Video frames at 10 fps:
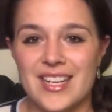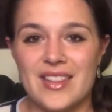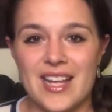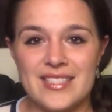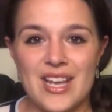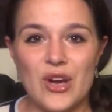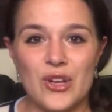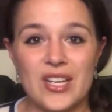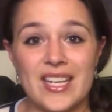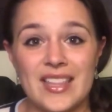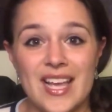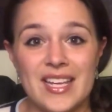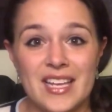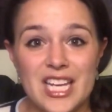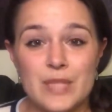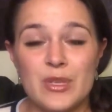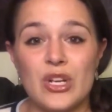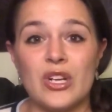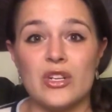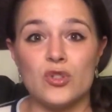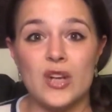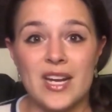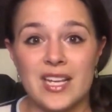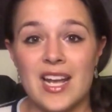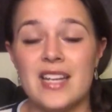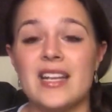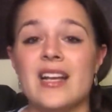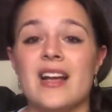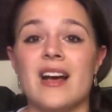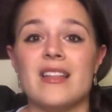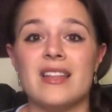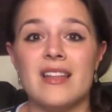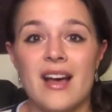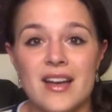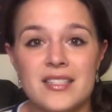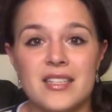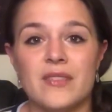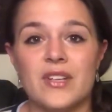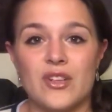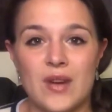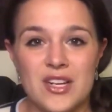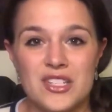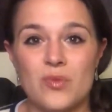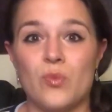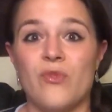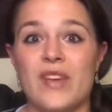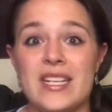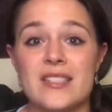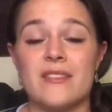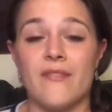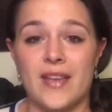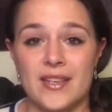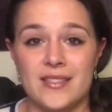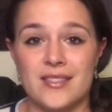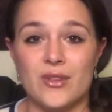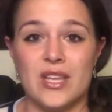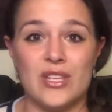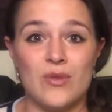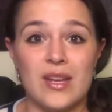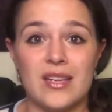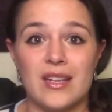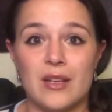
That's how you're gonna get that engagement. You're going to try to get a lot of interaction face to face so that you can